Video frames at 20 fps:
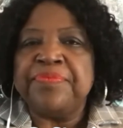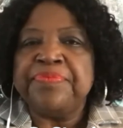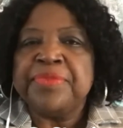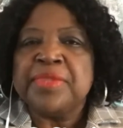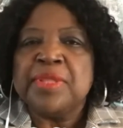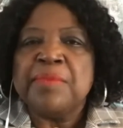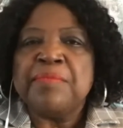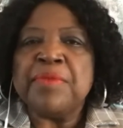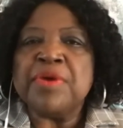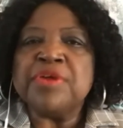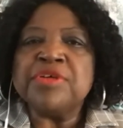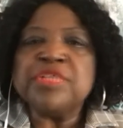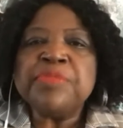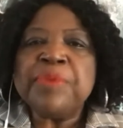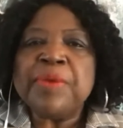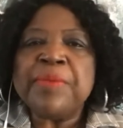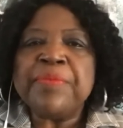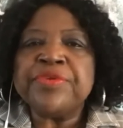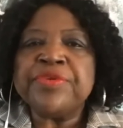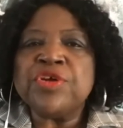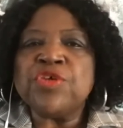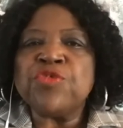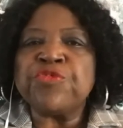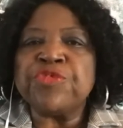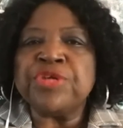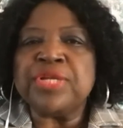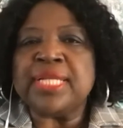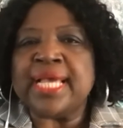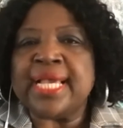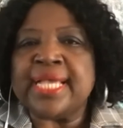Most people don't
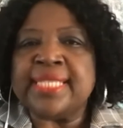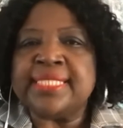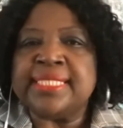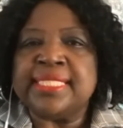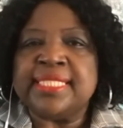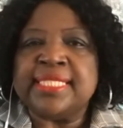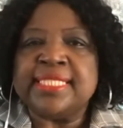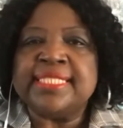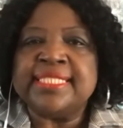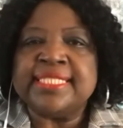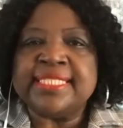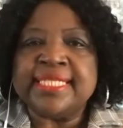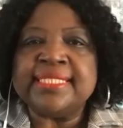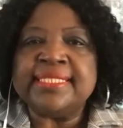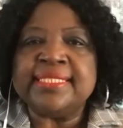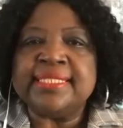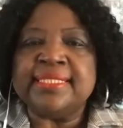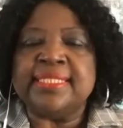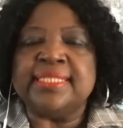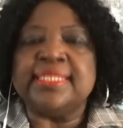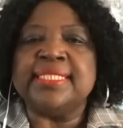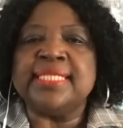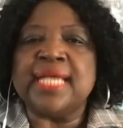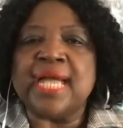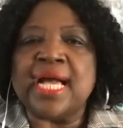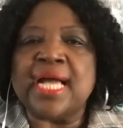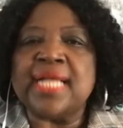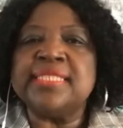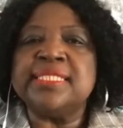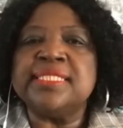realize that the census is
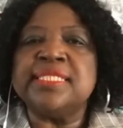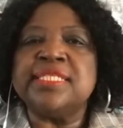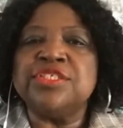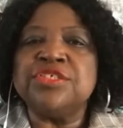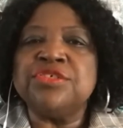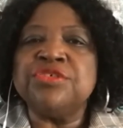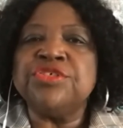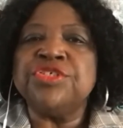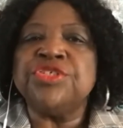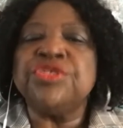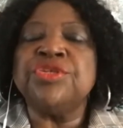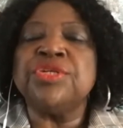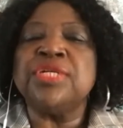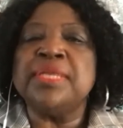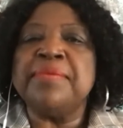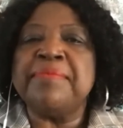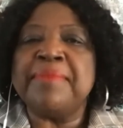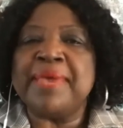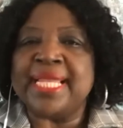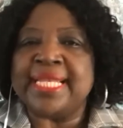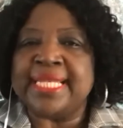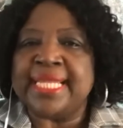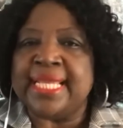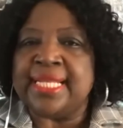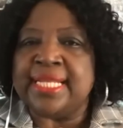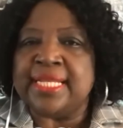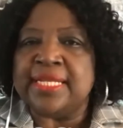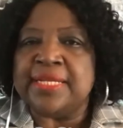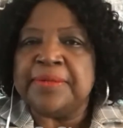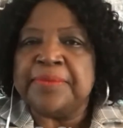constitutionally
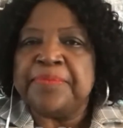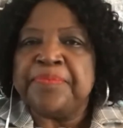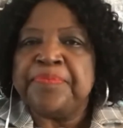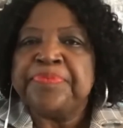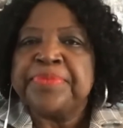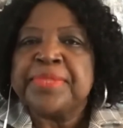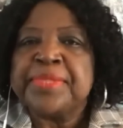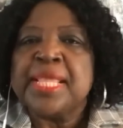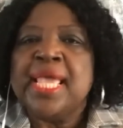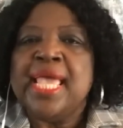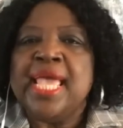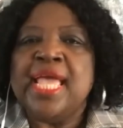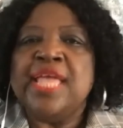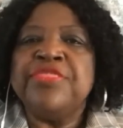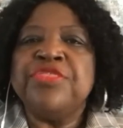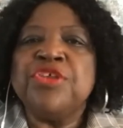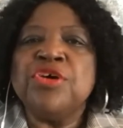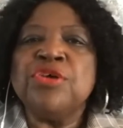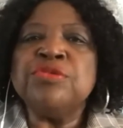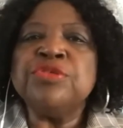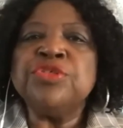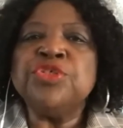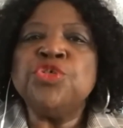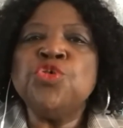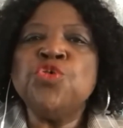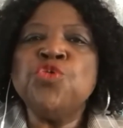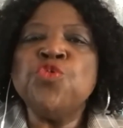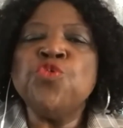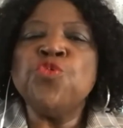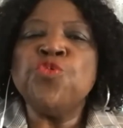mandated. And those
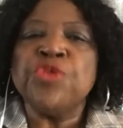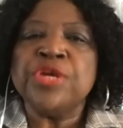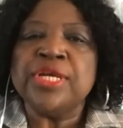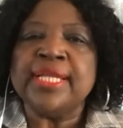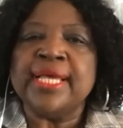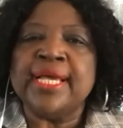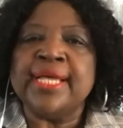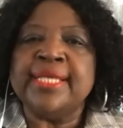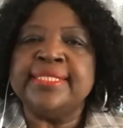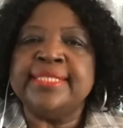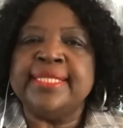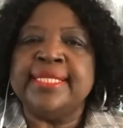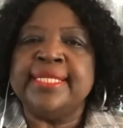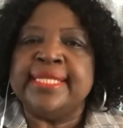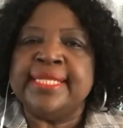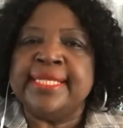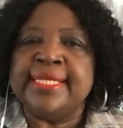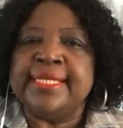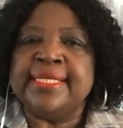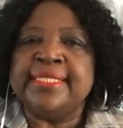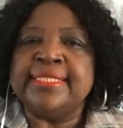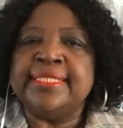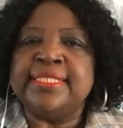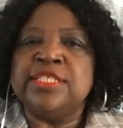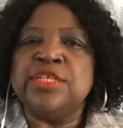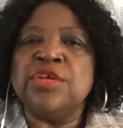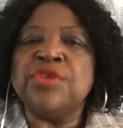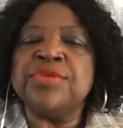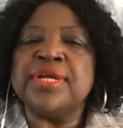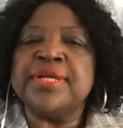who realize that it is
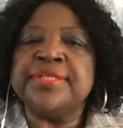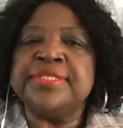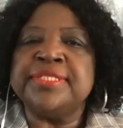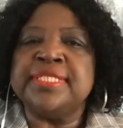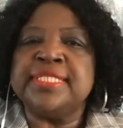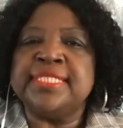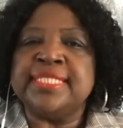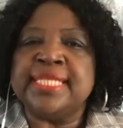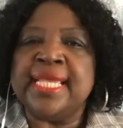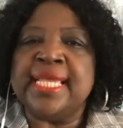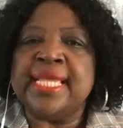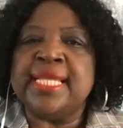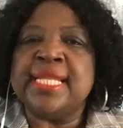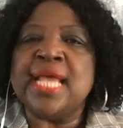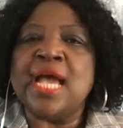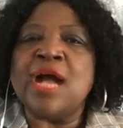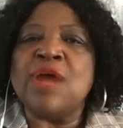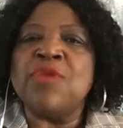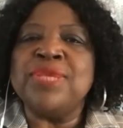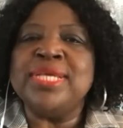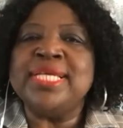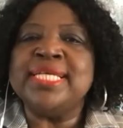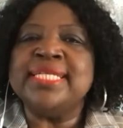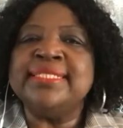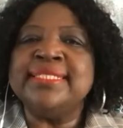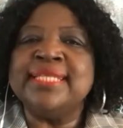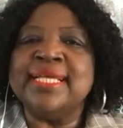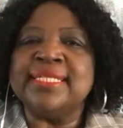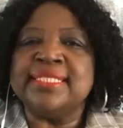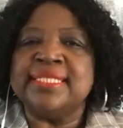don't understand how we
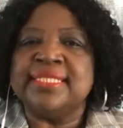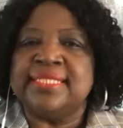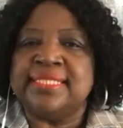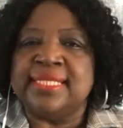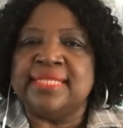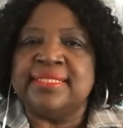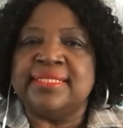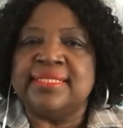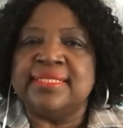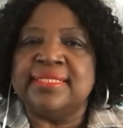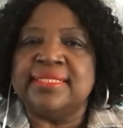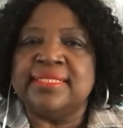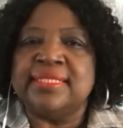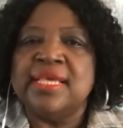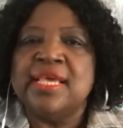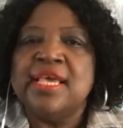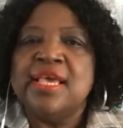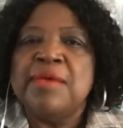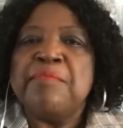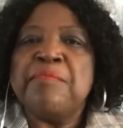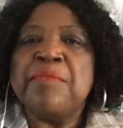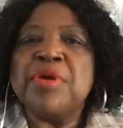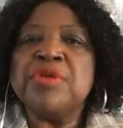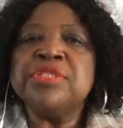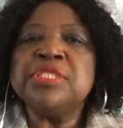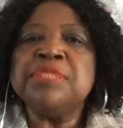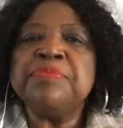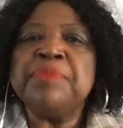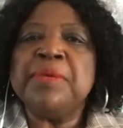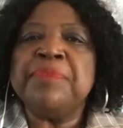conduct the census.
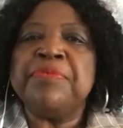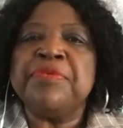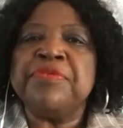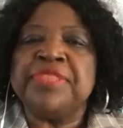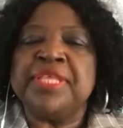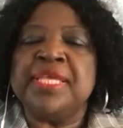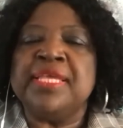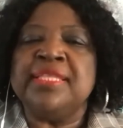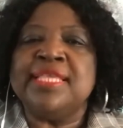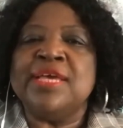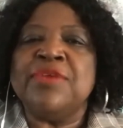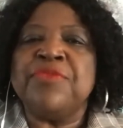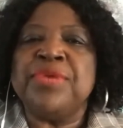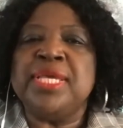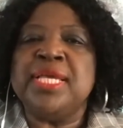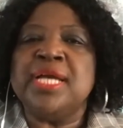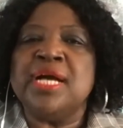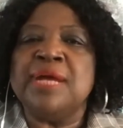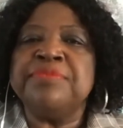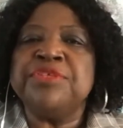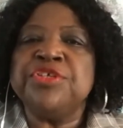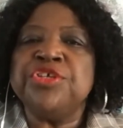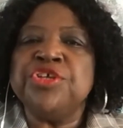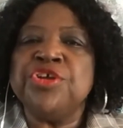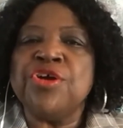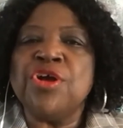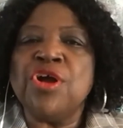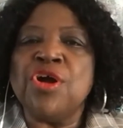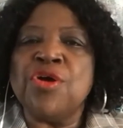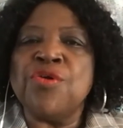Most people think that we come to
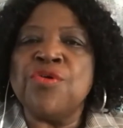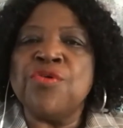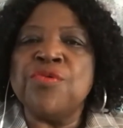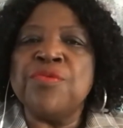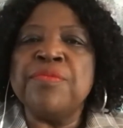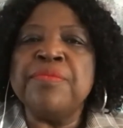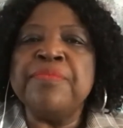your home,